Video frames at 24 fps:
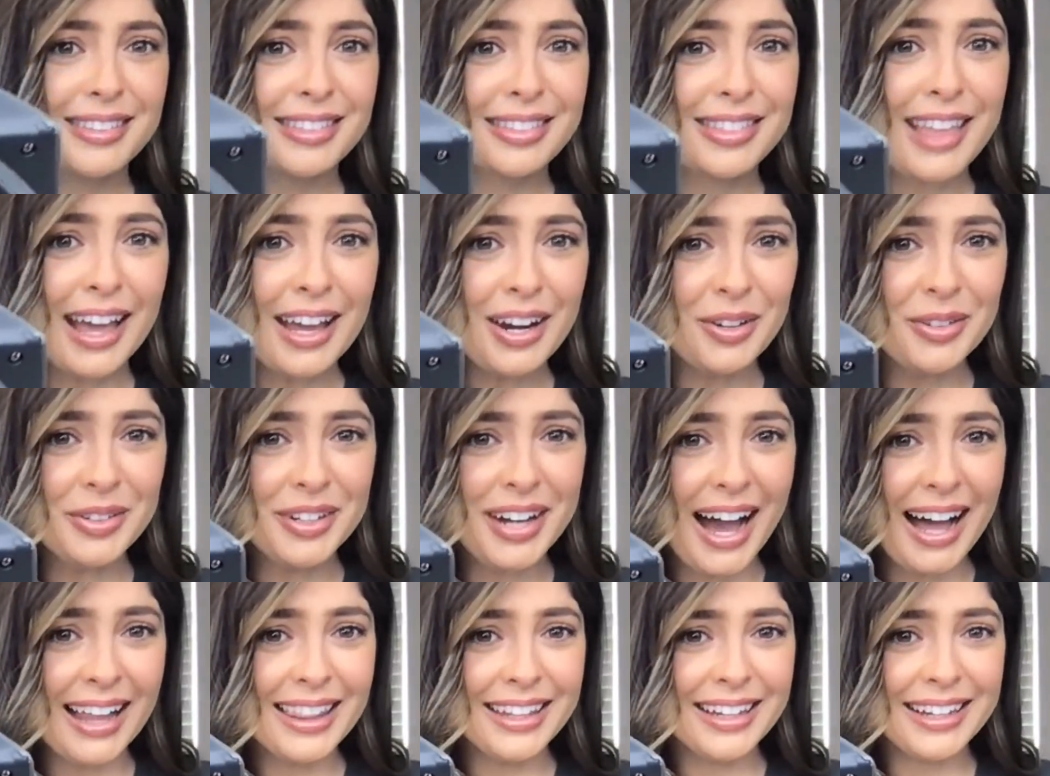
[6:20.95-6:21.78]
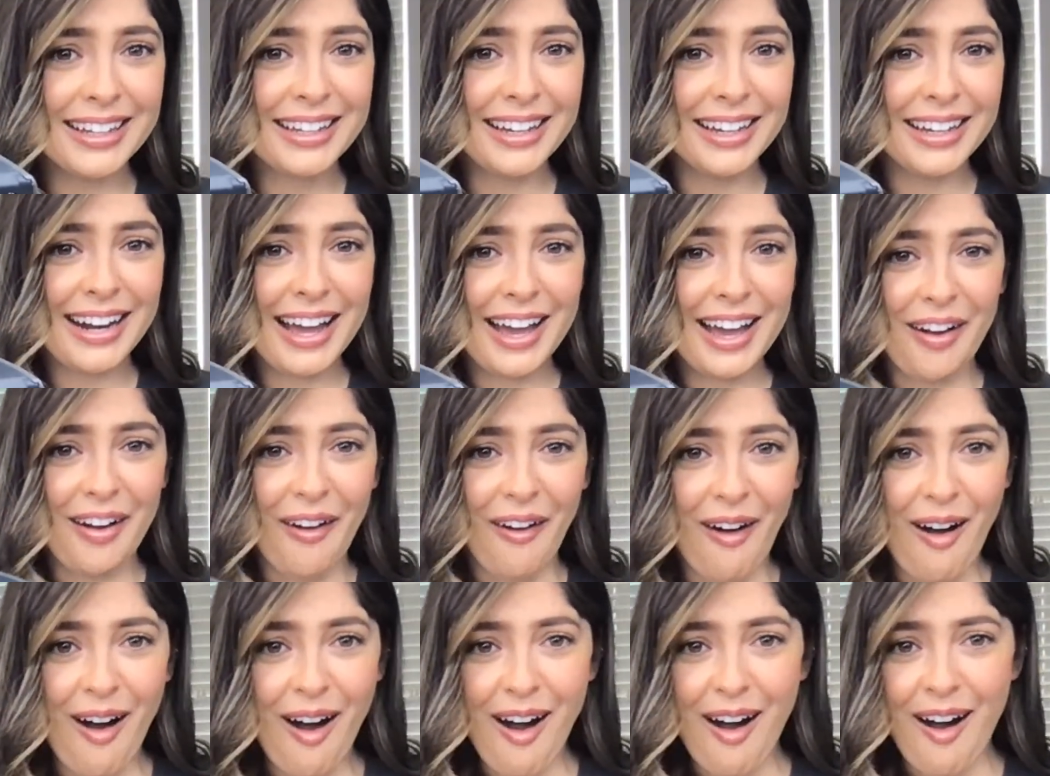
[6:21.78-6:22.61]
they do not look good at
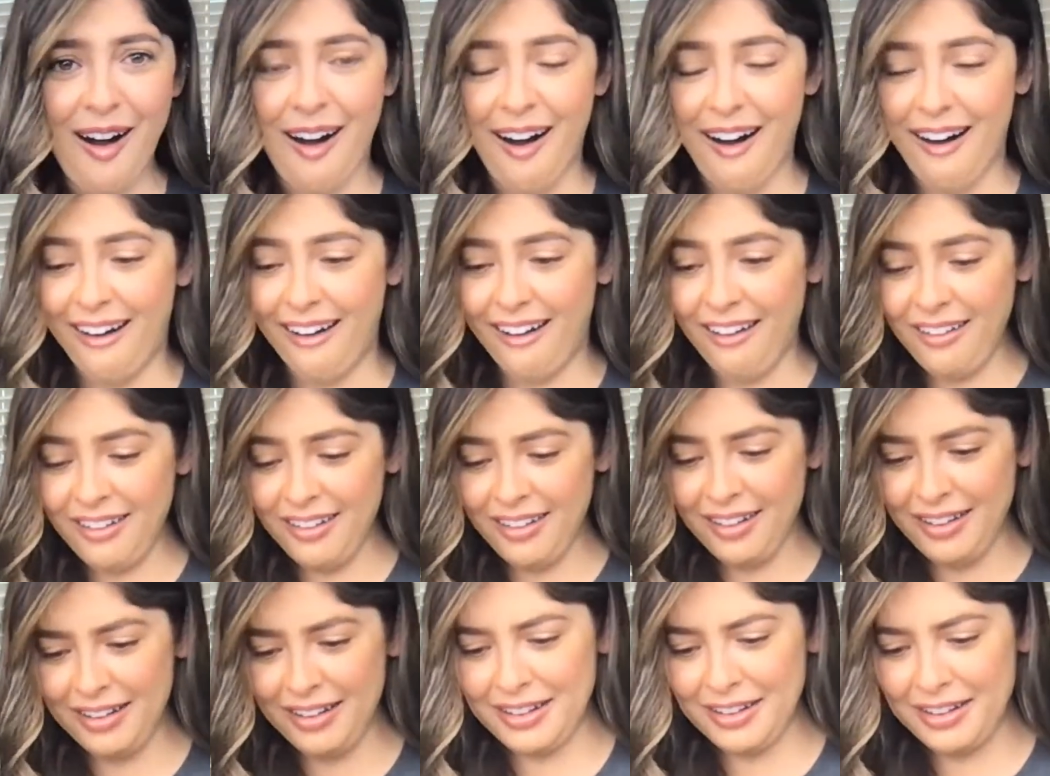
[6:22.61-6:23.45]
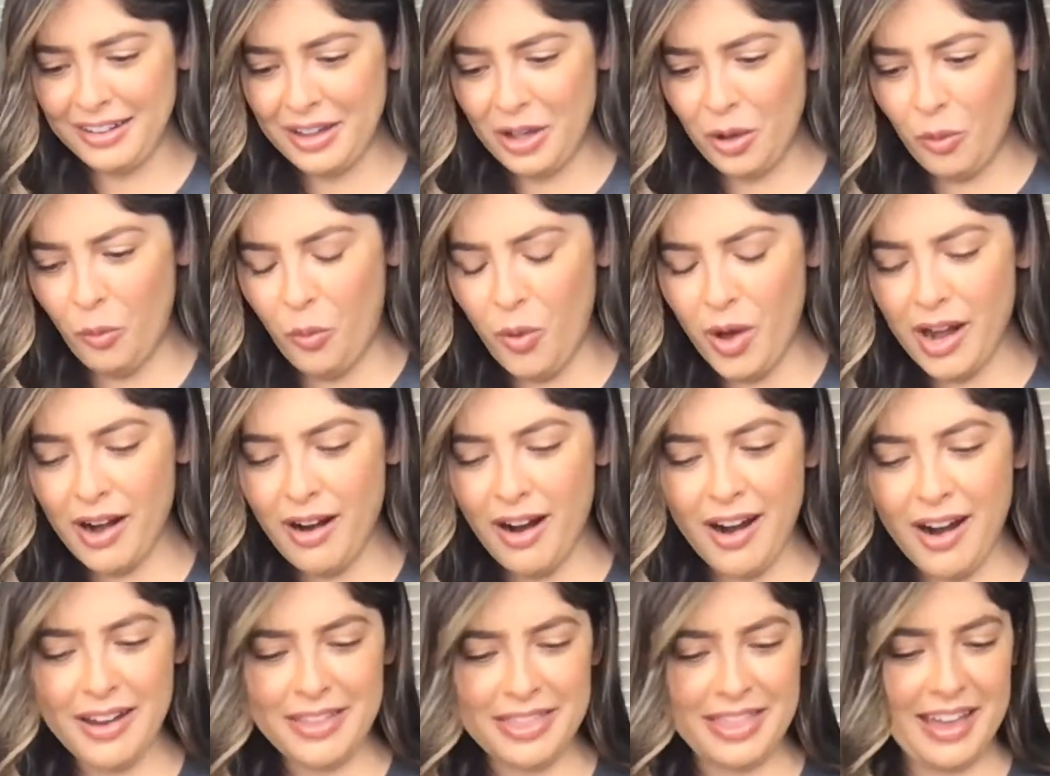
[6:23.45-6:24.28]
all. What
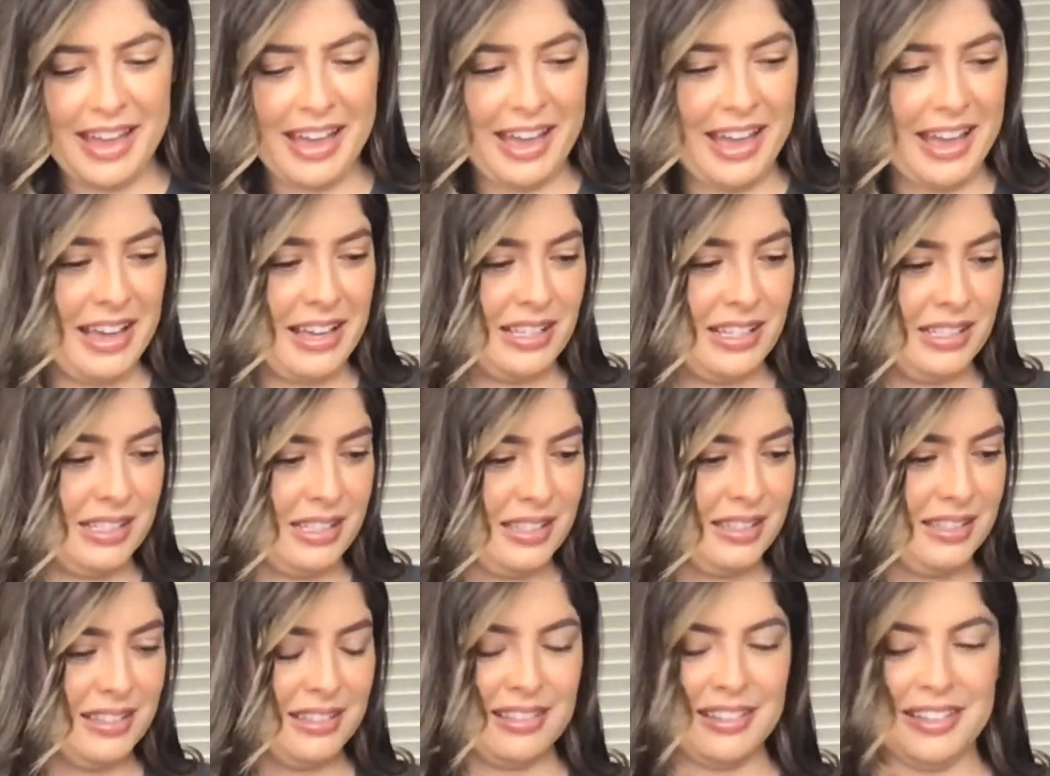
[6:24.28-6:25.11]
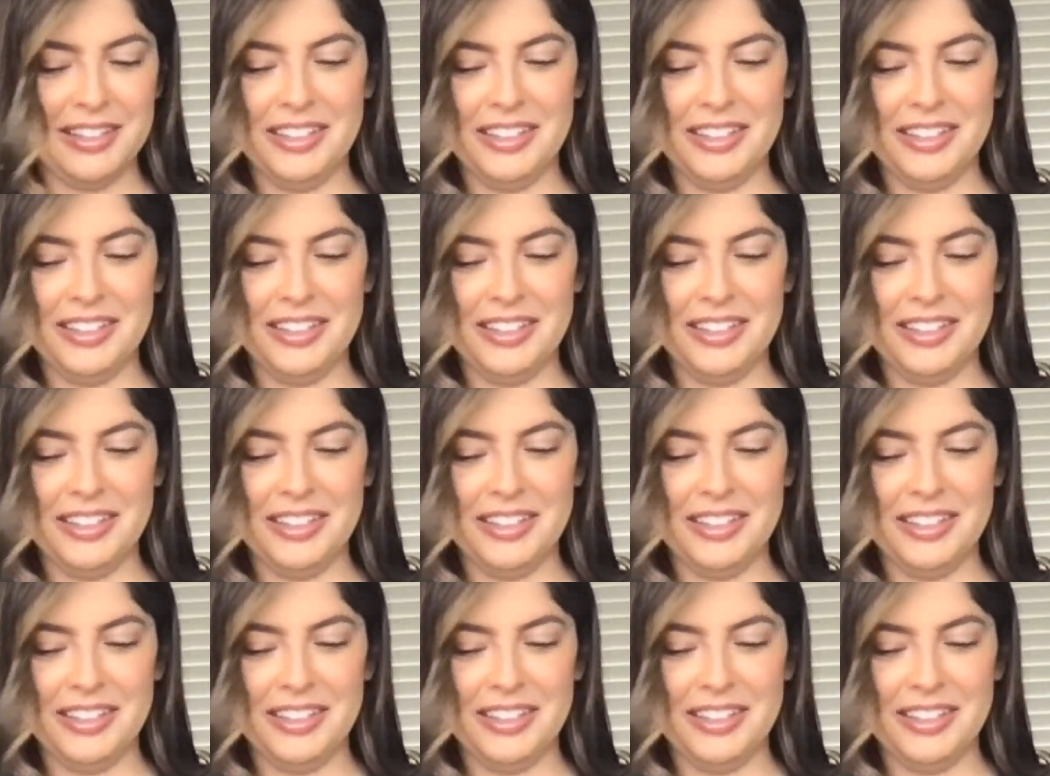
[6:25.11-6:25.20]
are these?